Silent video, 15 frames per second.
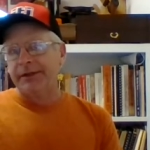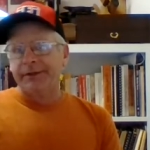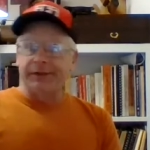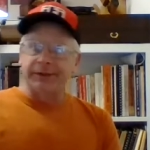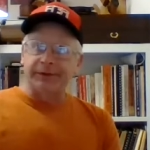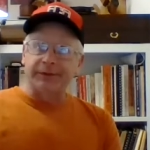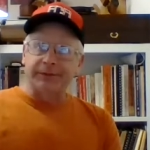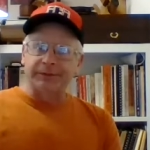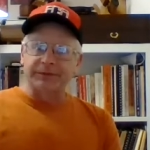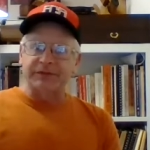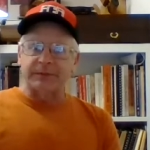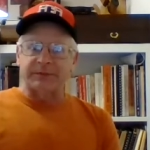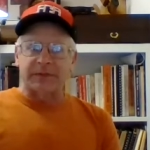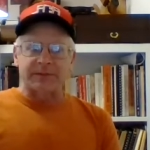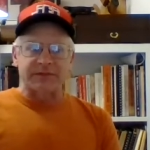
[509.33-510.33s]
you know
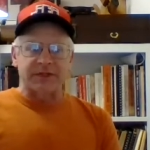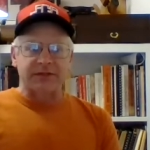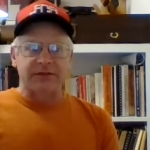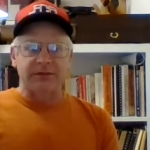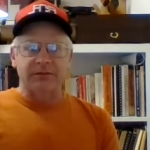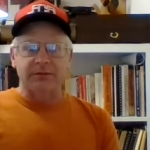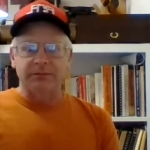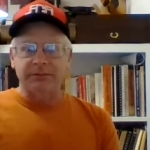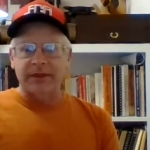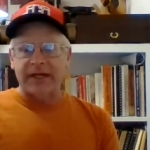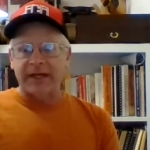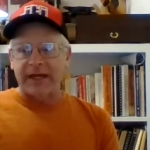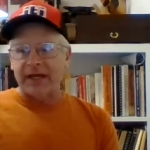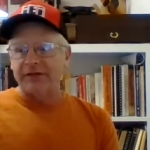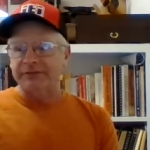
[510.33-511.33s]
sometimes i do
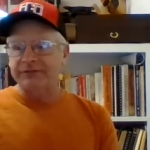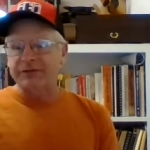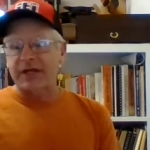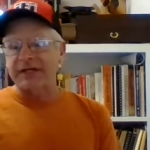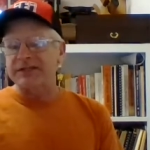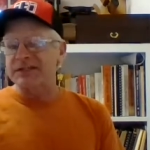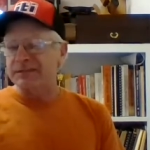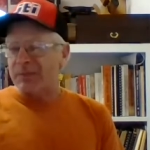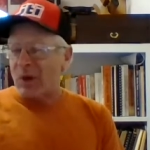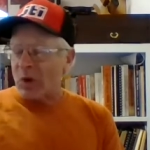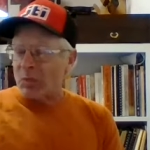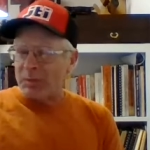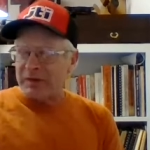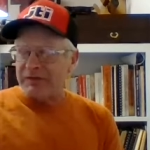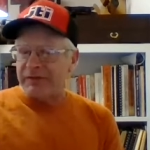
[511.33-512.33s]
i have tried some
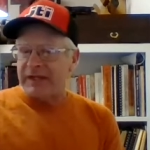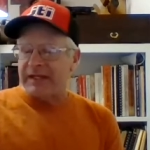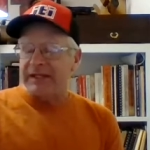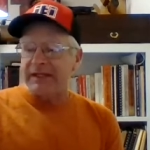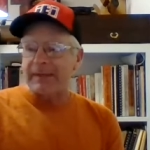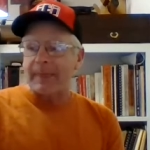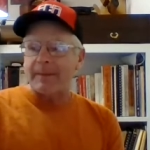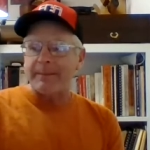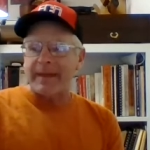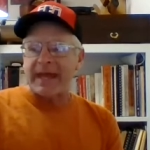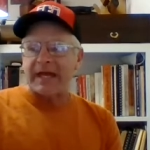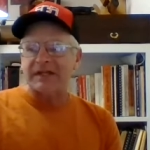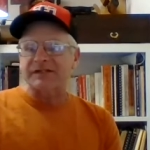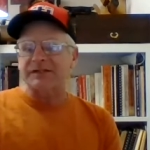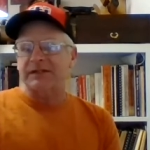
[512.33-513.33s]
open feeding in the
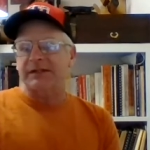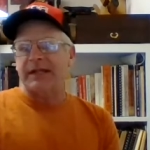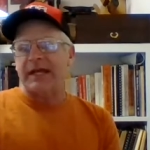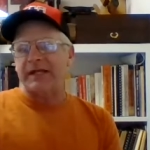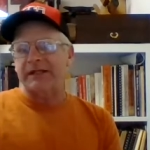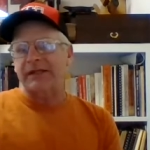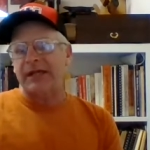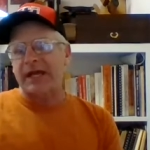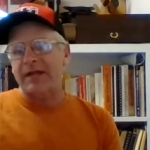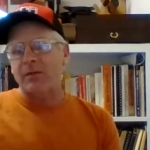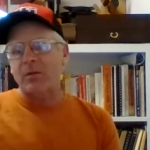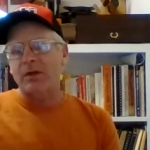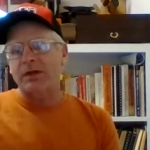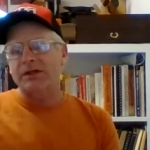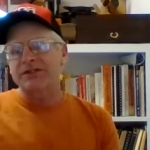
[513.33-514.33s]
past and that kind of
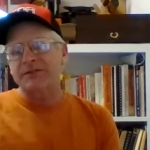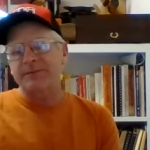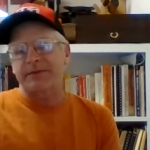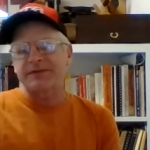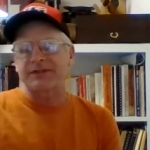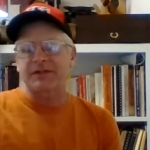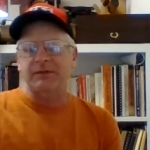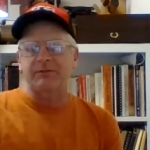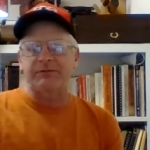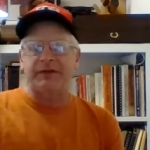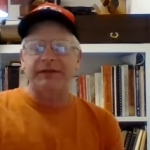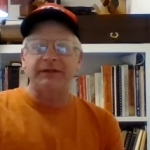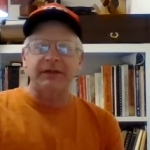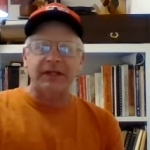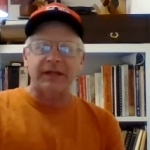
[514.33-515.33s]
works but you end up
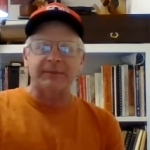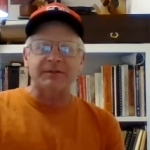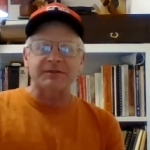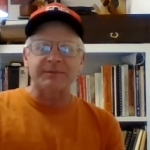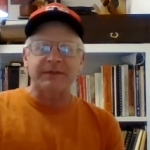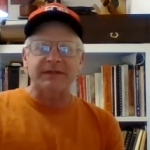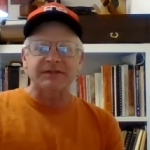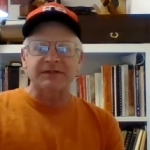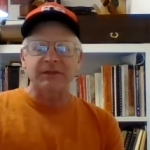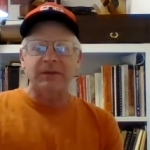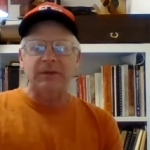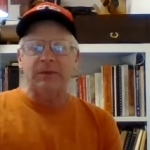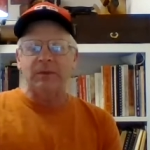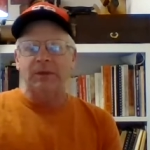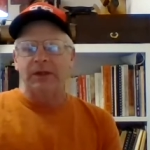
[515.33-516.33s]
feeding the neighbor's bees
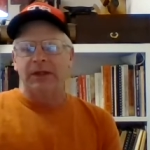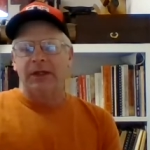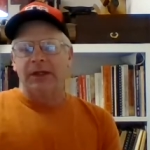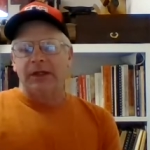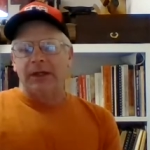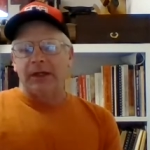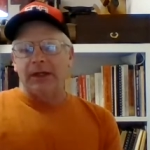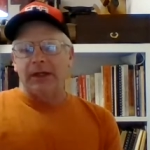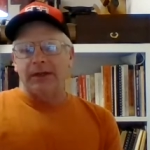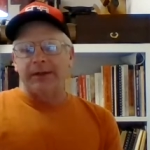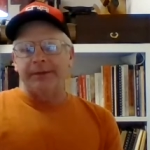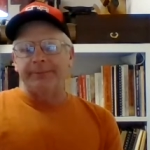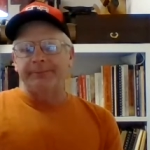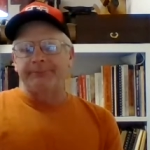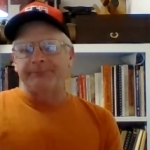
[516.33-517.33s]
too mm.
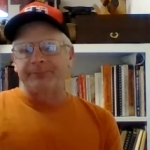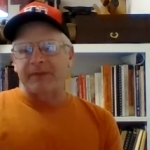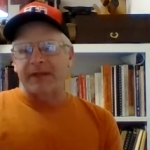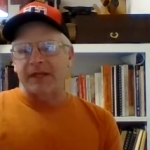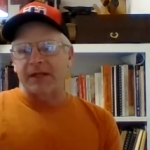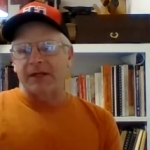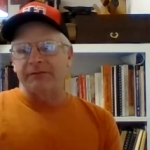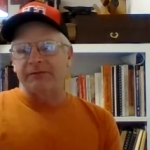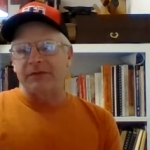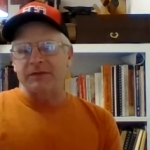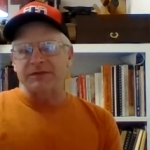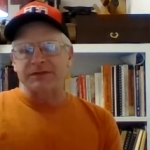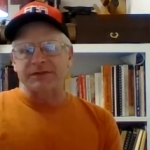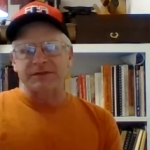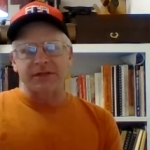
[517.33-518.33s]
um, and i've
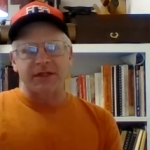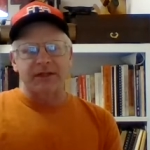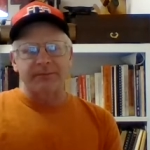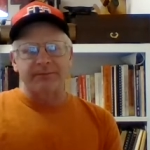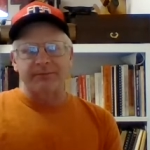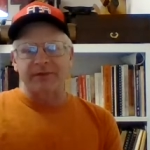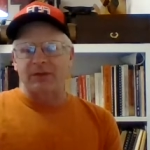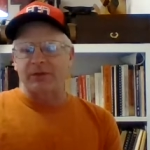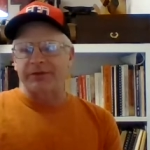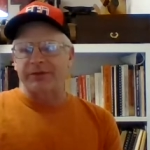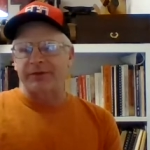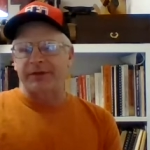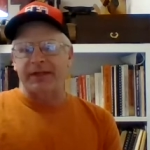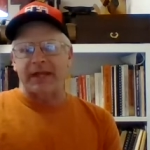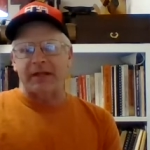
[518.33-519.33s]
used uh, you know
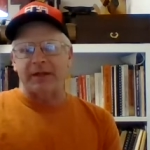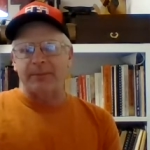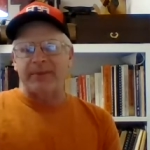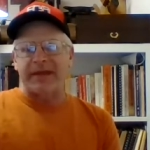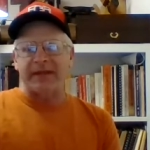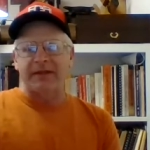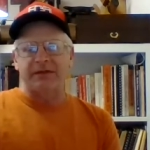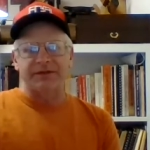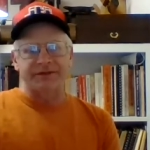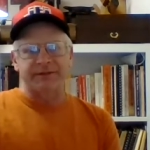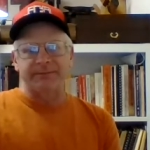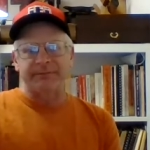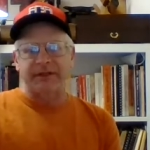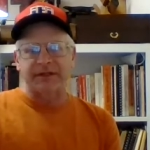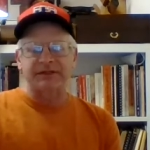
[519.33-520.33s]
30 gallon pails
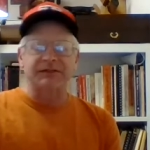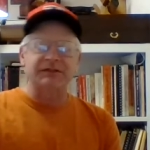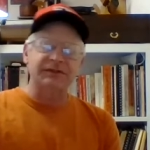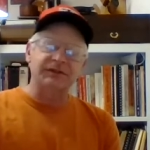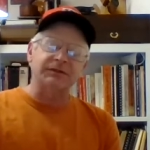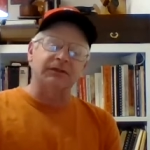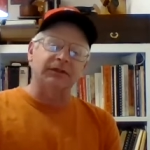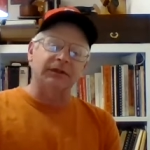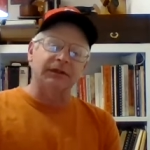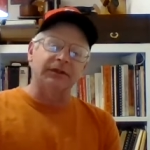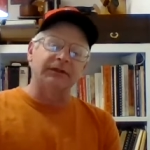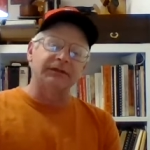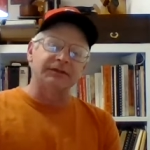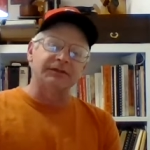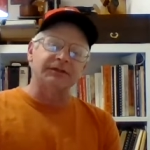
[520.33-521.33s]
and mixed sugar
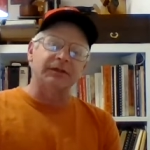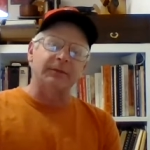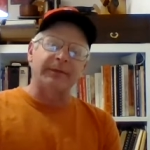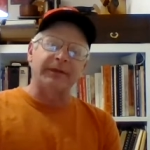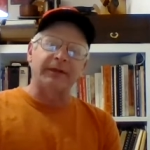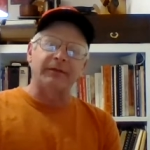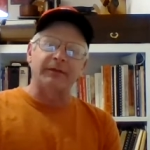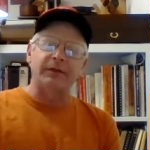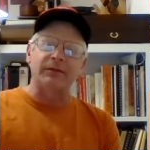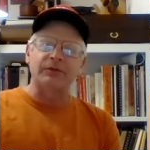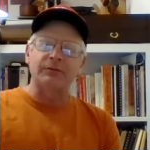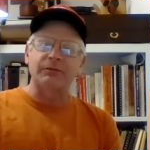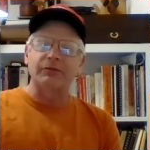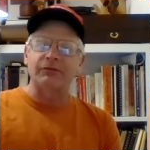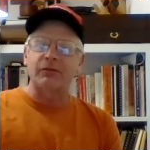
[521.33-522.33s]
and syrup in those
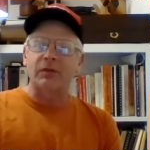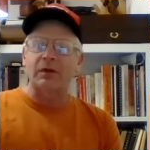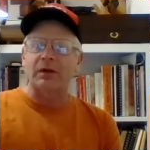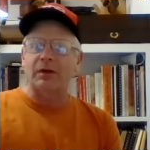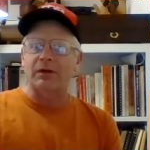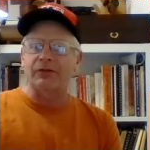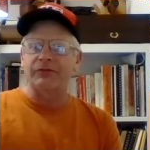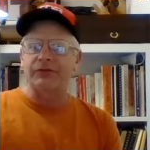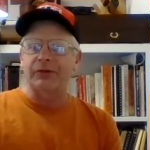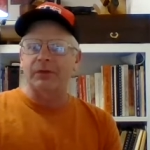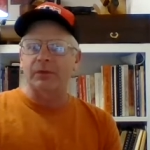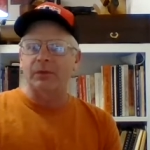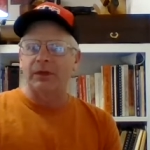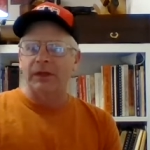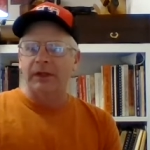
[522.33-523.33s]
before
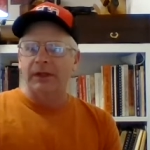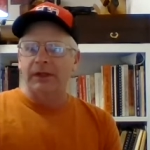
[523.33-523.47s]
also